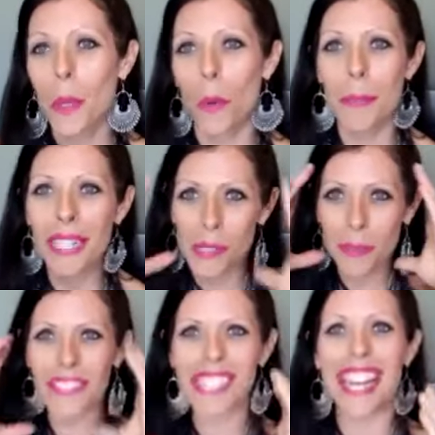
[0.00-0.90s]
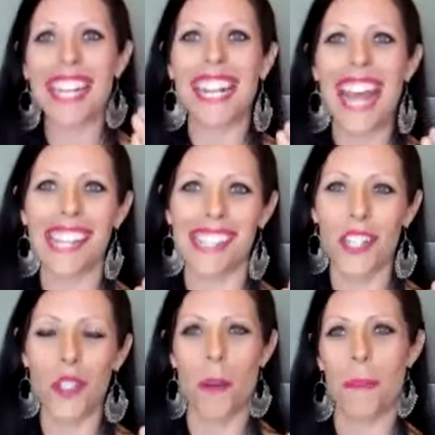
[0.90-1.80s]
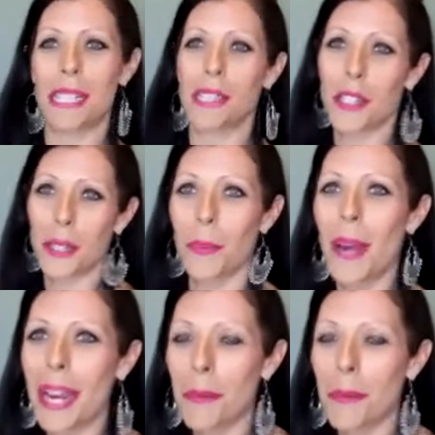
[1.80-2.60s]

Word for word: or because we've decided it has to show up in a certain way.